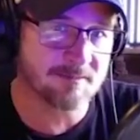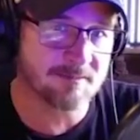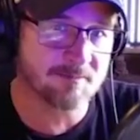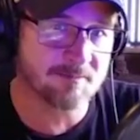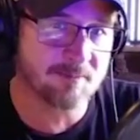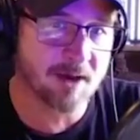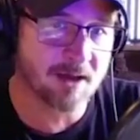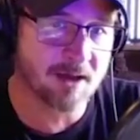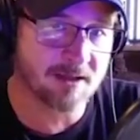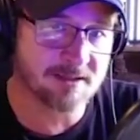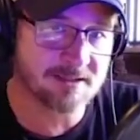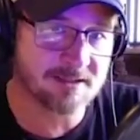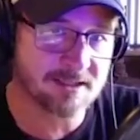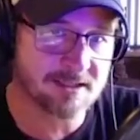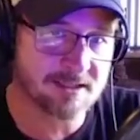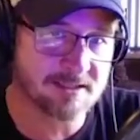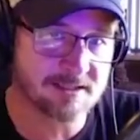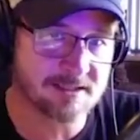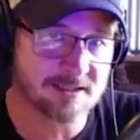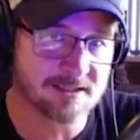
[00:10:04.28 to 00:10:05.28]

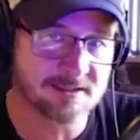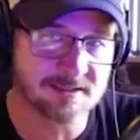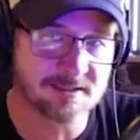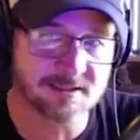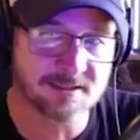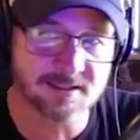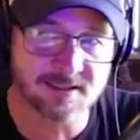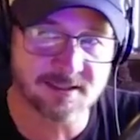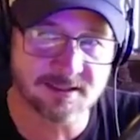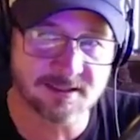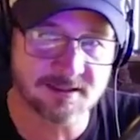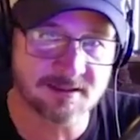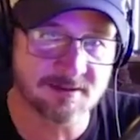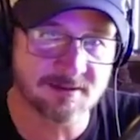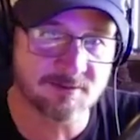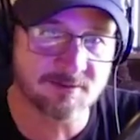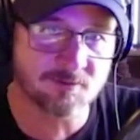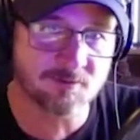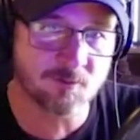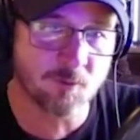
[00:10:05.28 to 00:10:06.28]
politics? Is it
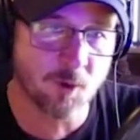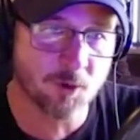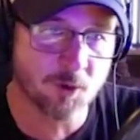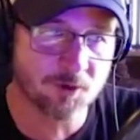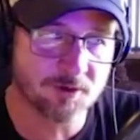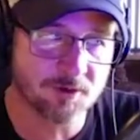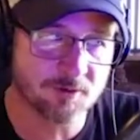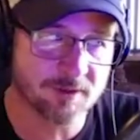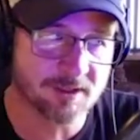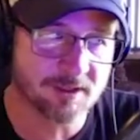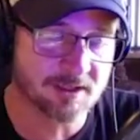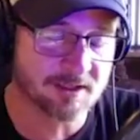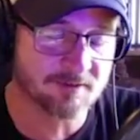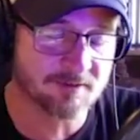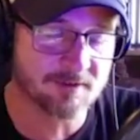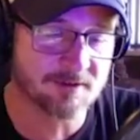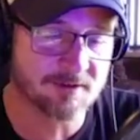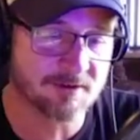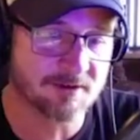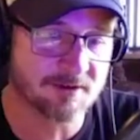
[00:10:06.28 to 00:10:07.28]
the world that we live
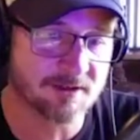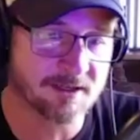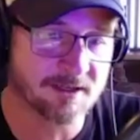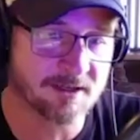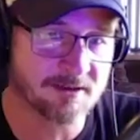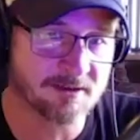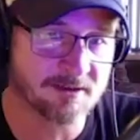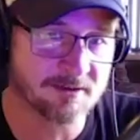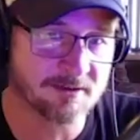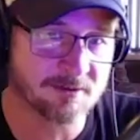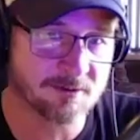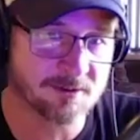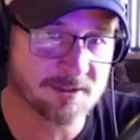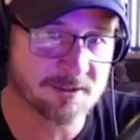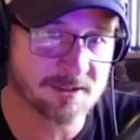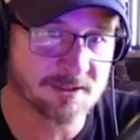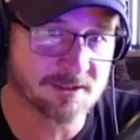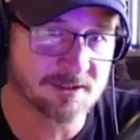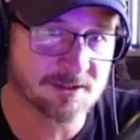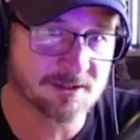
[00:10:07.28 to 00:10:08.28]
in right now? Or is
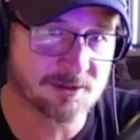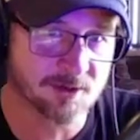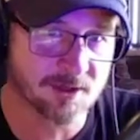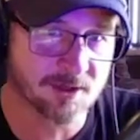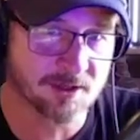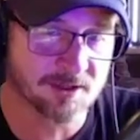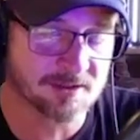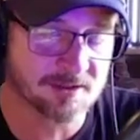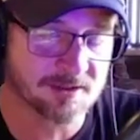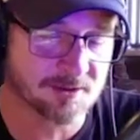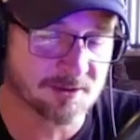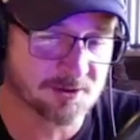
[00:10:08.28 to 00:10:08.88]
it just strictly social